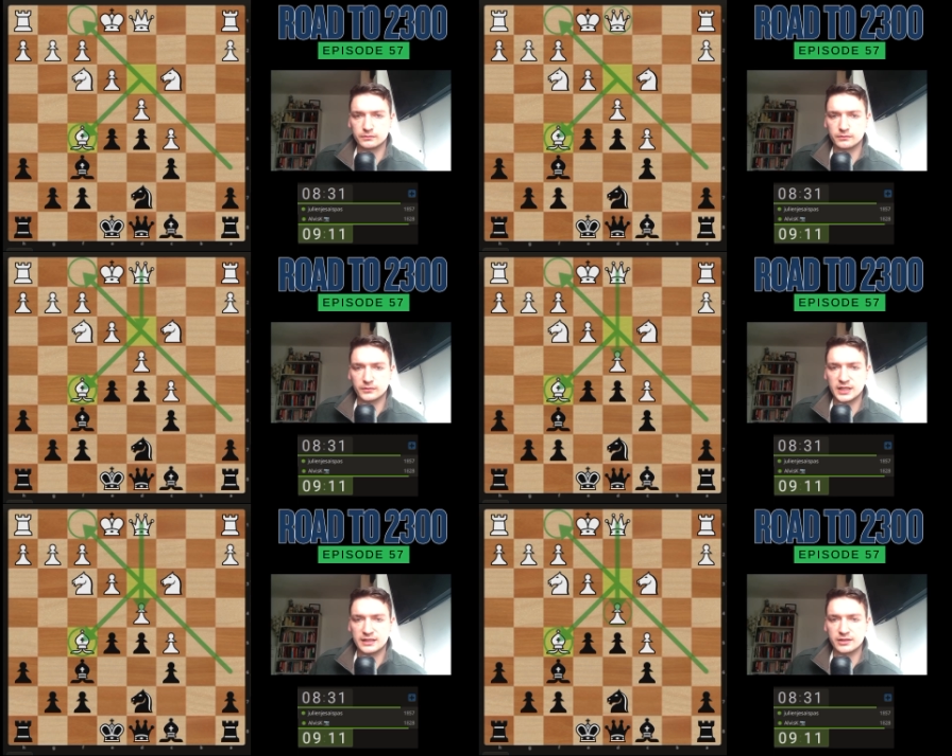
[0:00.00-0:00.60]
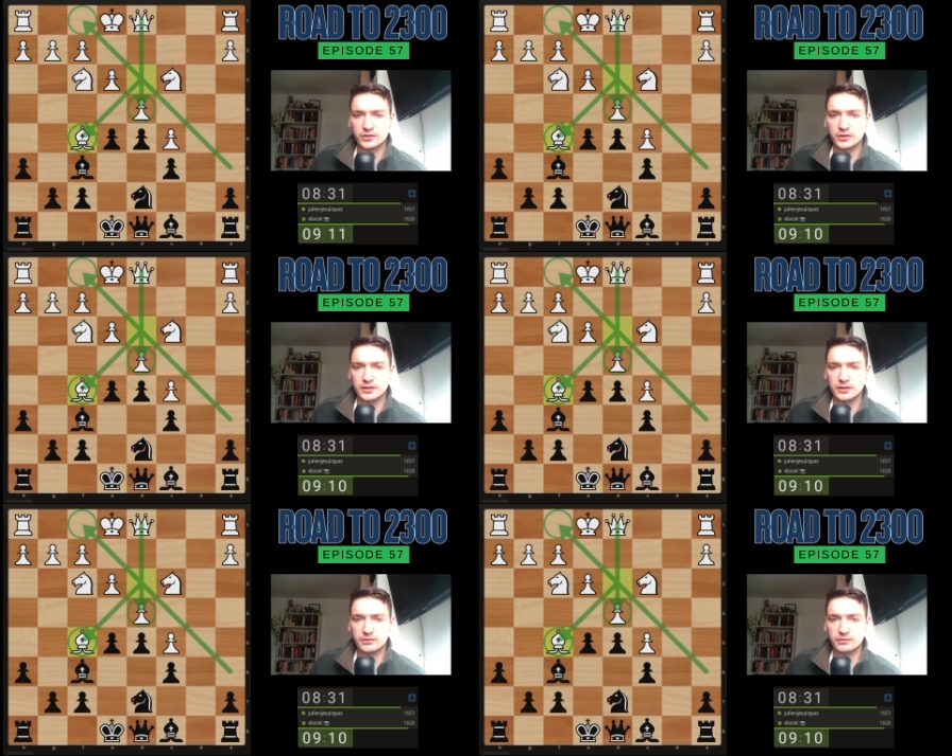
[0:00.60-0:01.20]
Gets
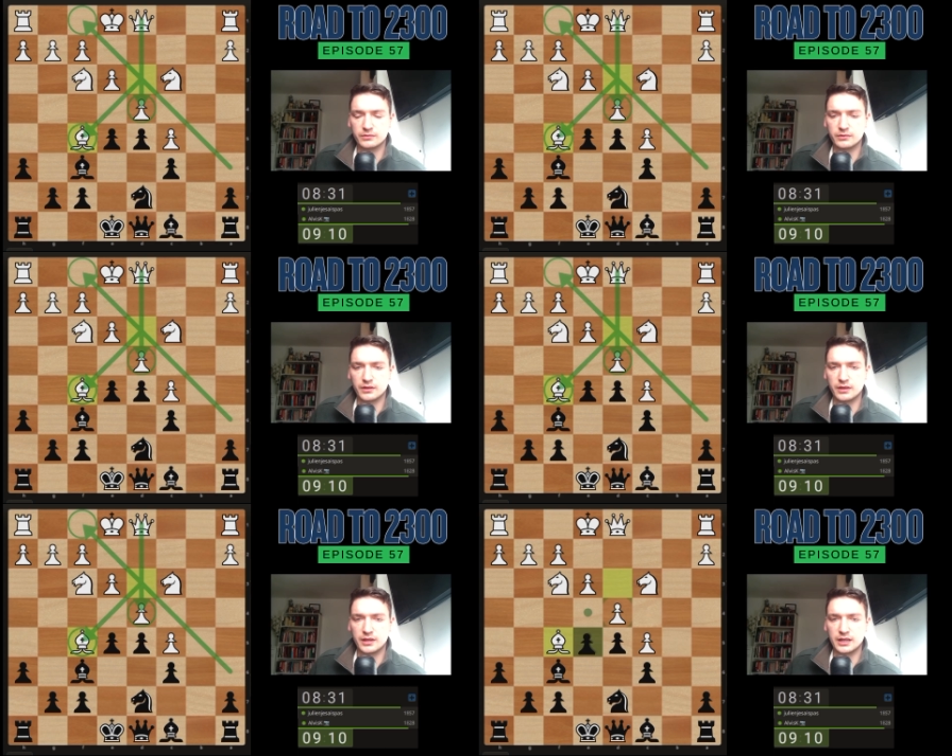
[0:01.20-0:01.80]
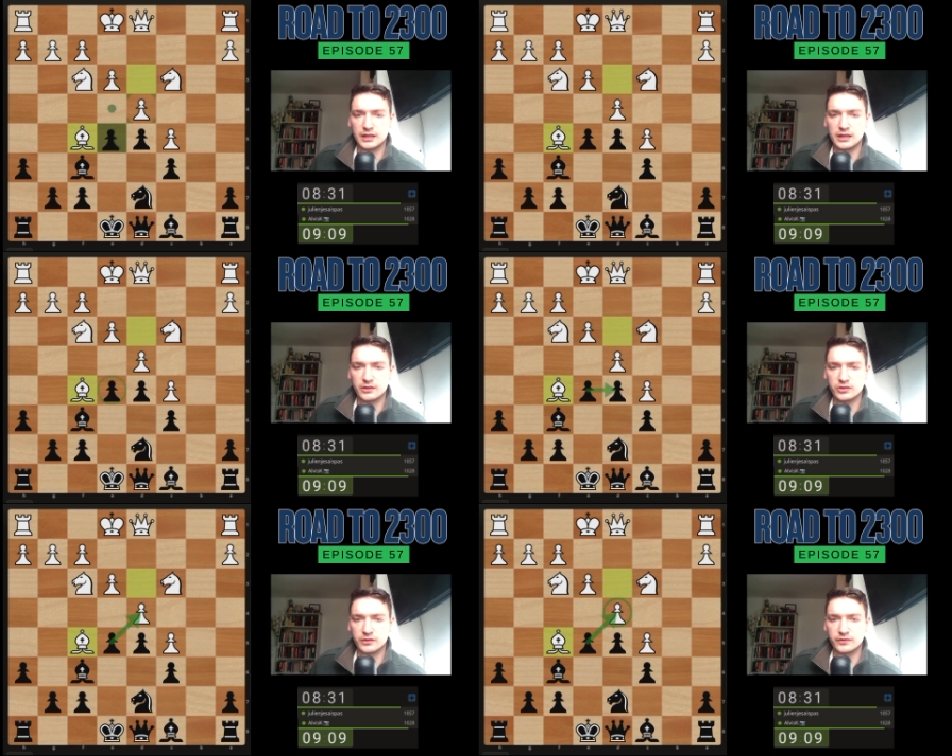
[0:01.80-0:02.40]
another thing here.
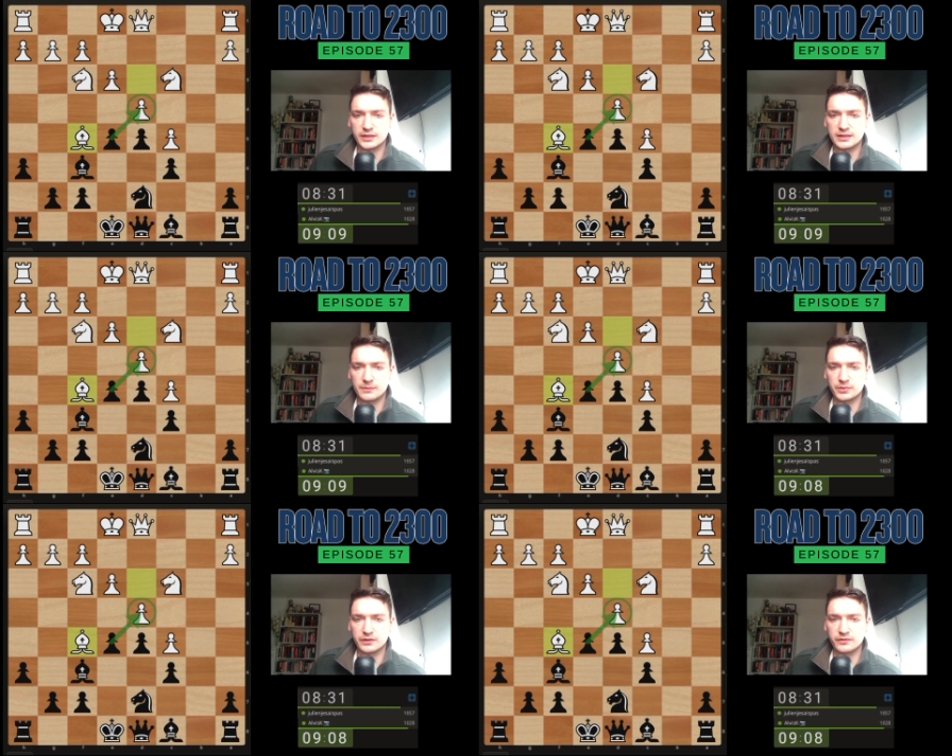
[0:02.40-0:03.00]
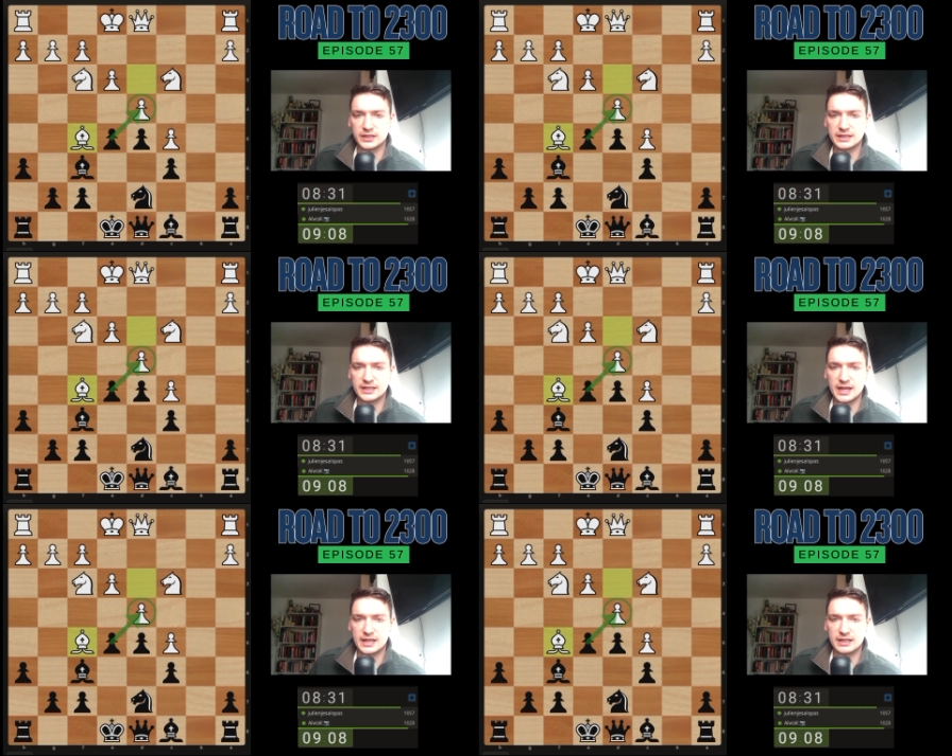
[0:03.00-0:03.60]
So for example, if I
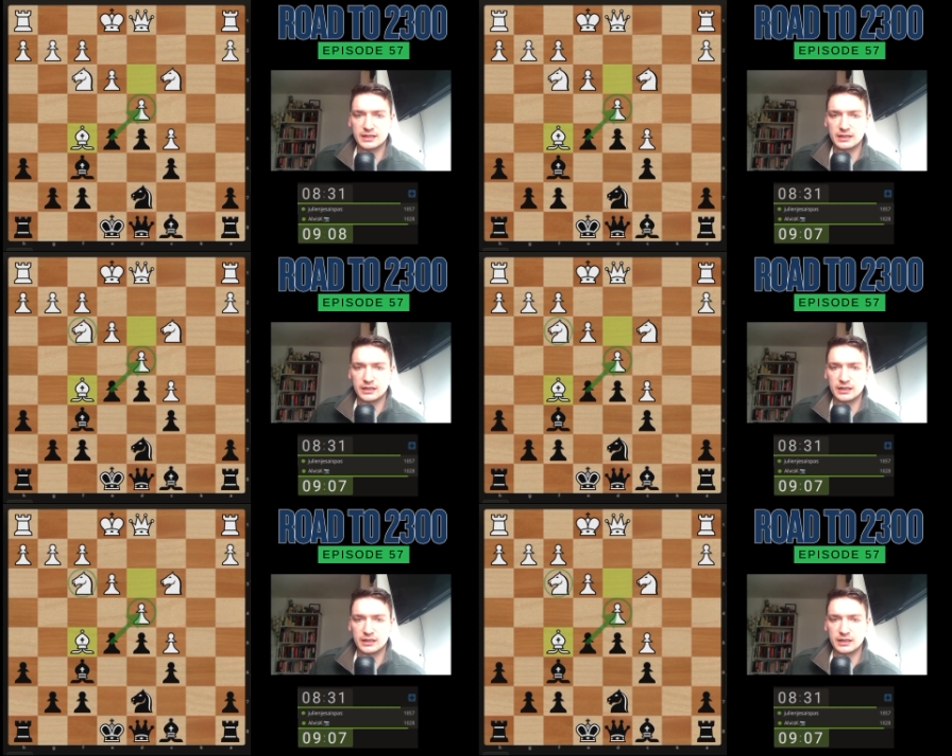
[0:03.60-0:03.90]
take...